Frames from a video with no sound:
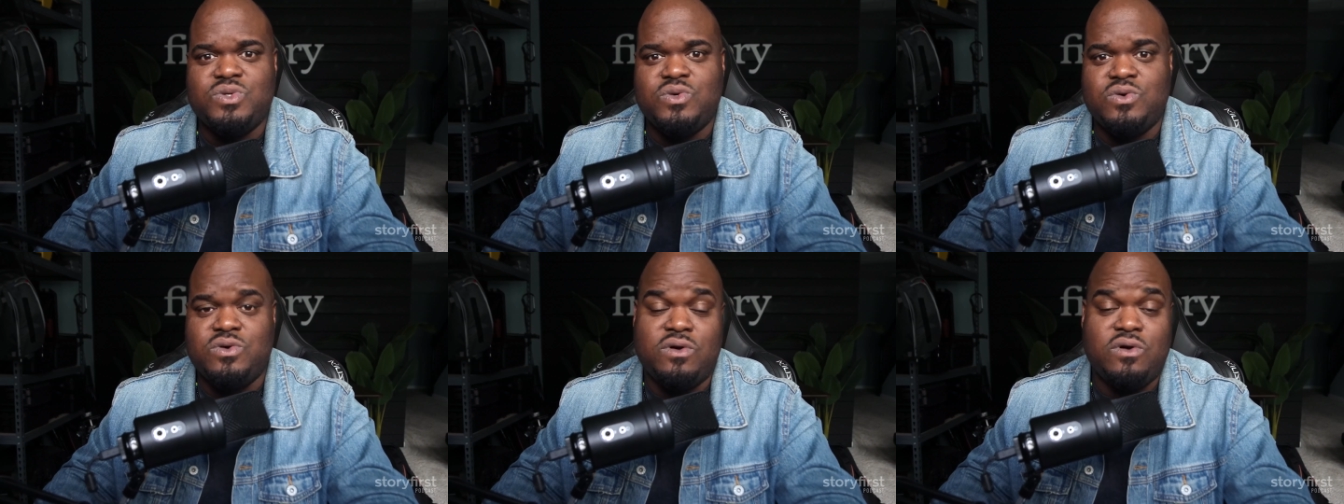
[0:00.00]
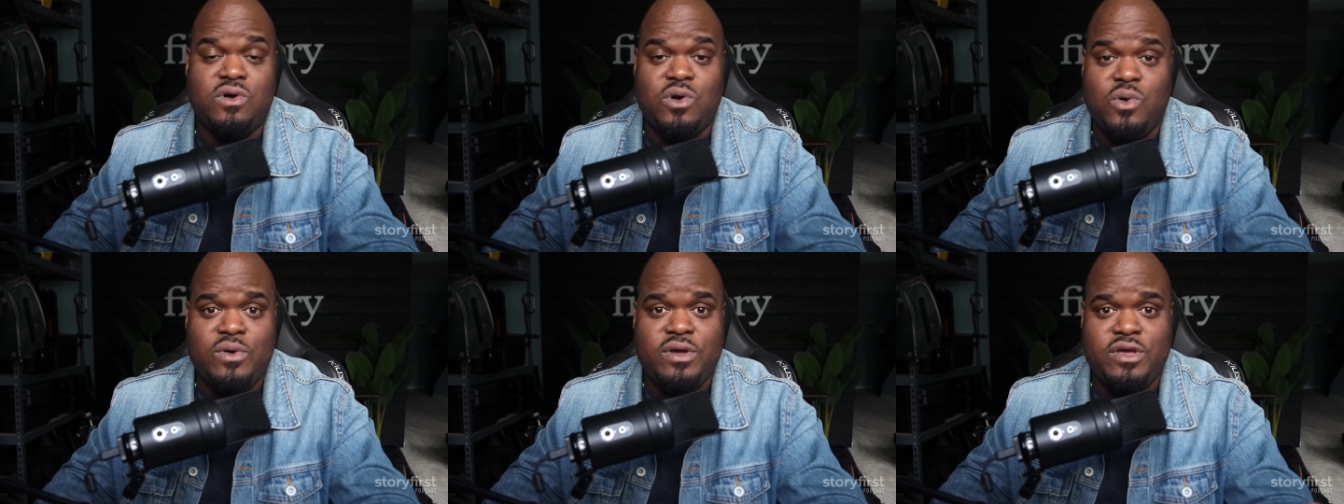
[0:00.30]
or
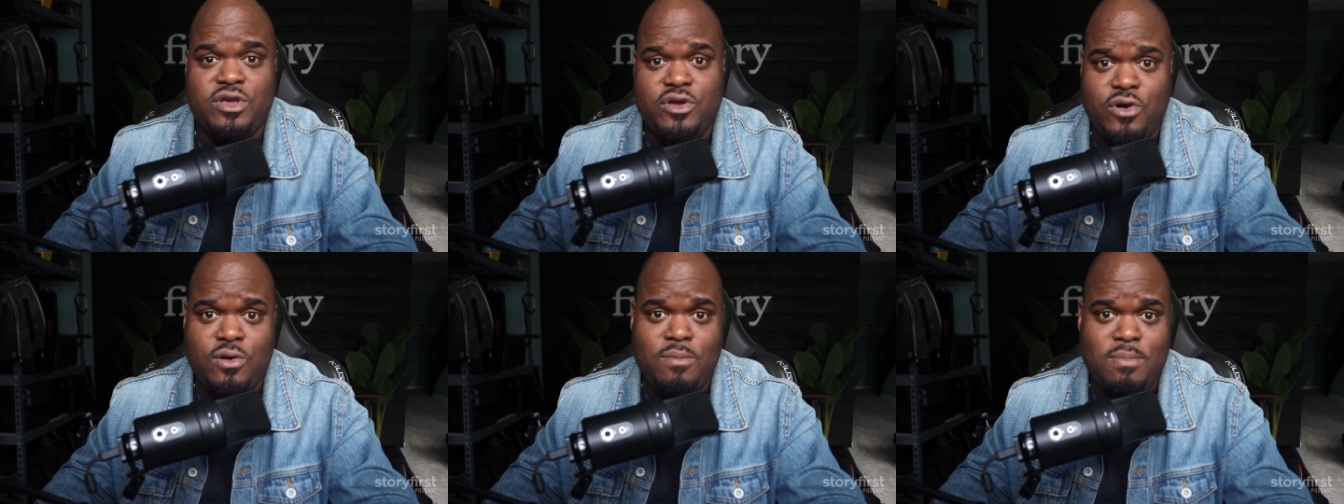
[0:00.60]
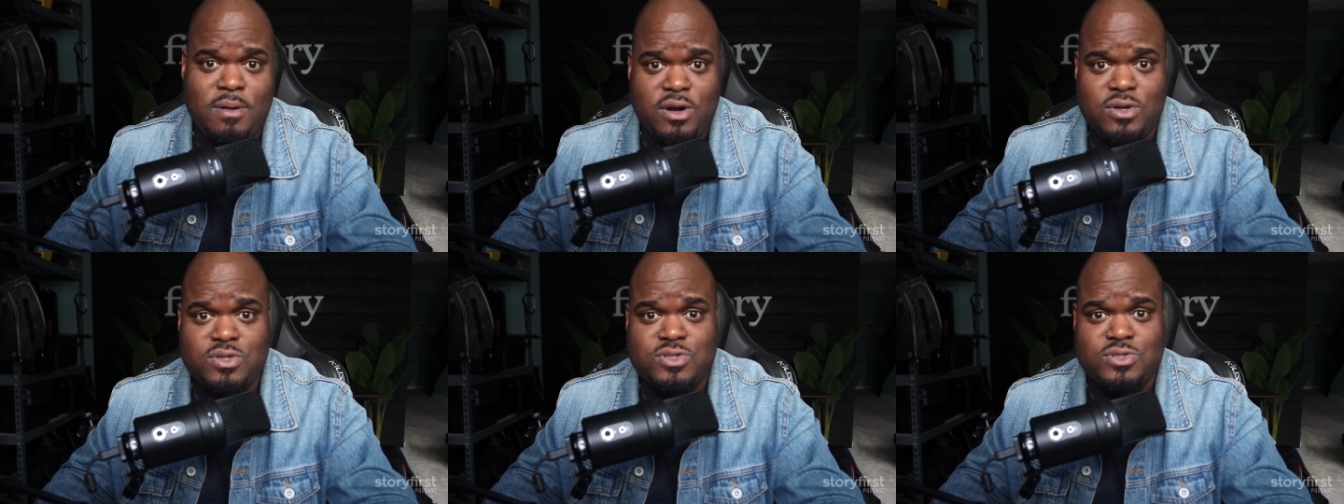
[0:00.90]
growing your
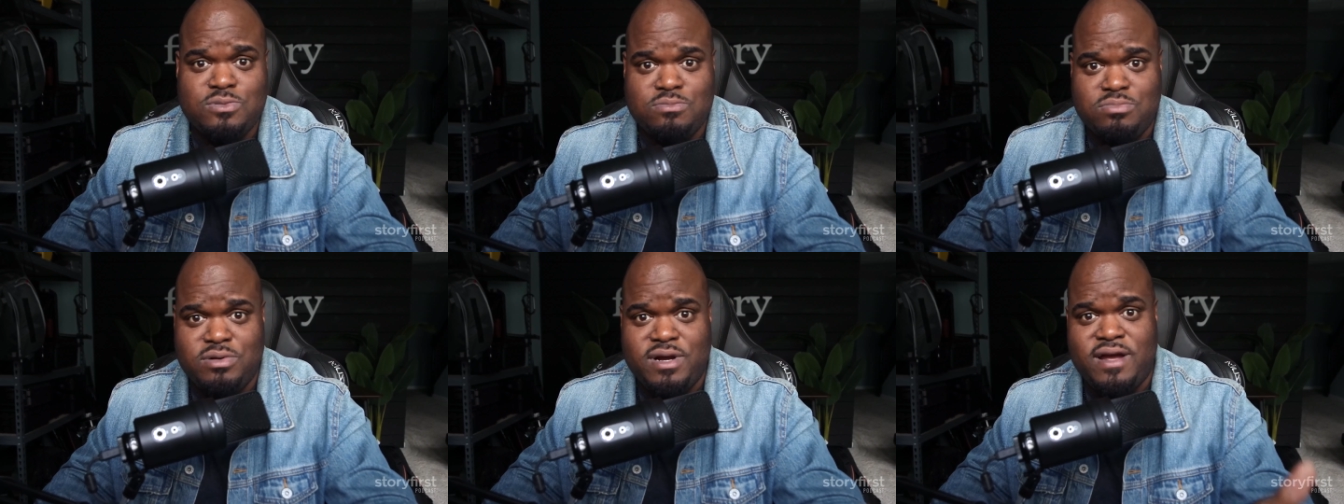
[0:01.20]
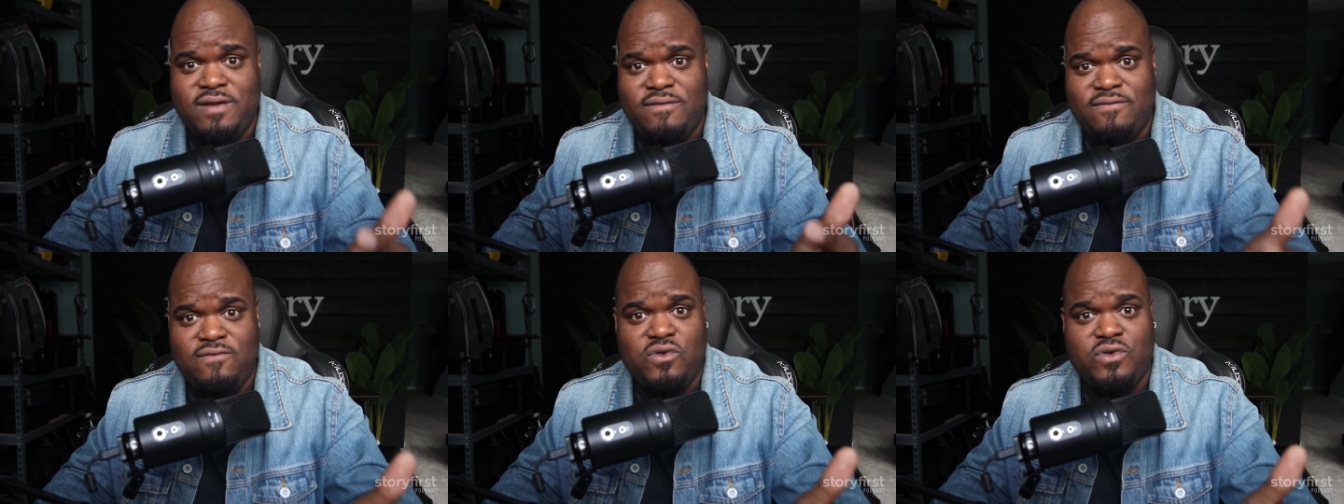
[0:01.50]
personal
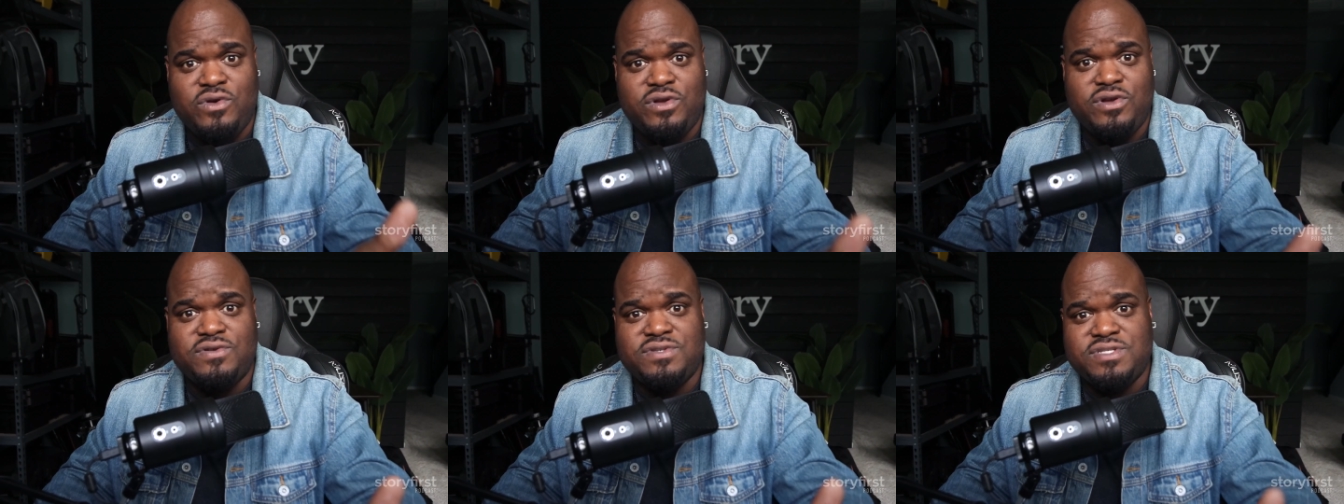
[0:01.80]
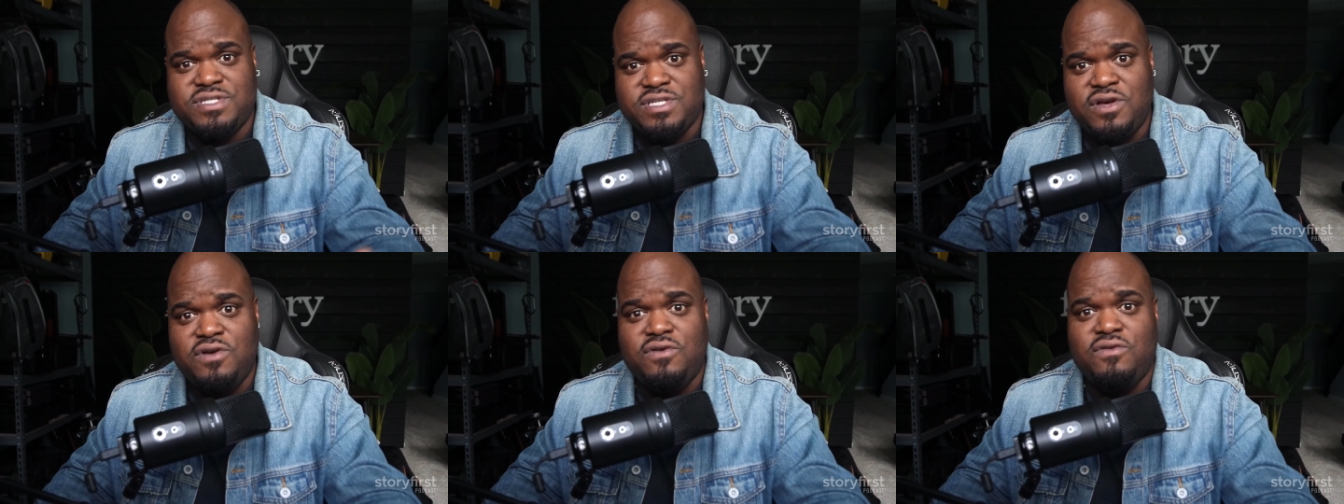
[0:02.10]
brand for
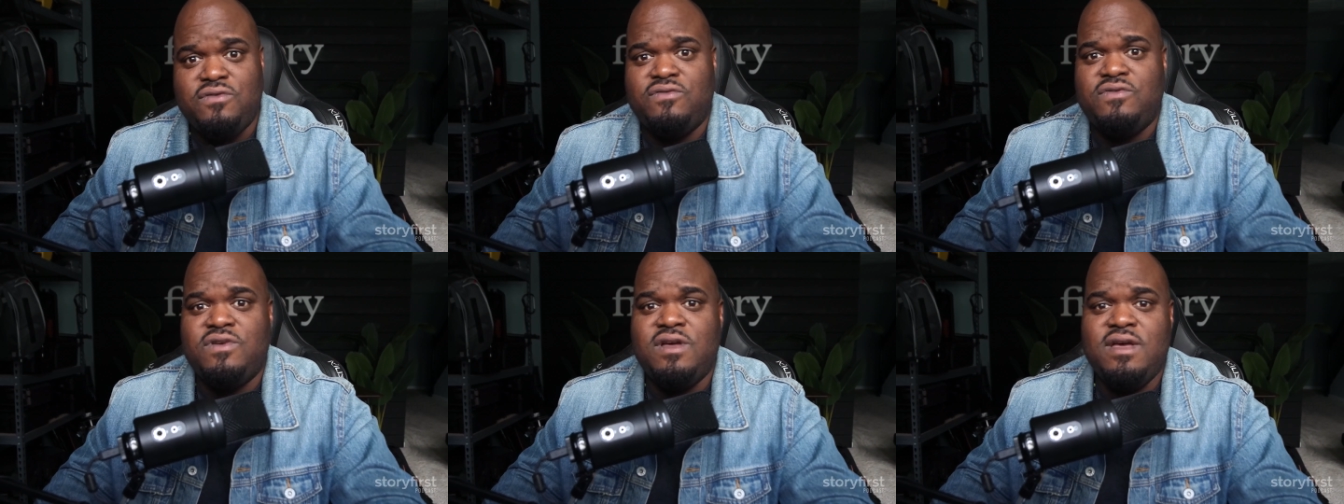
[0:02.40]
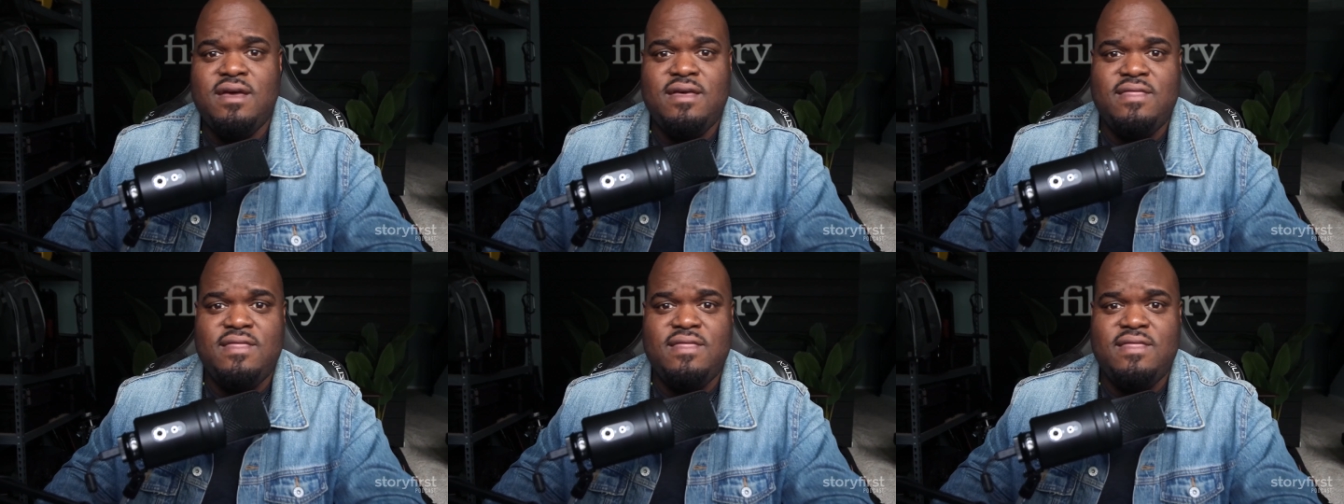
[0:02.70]
yourself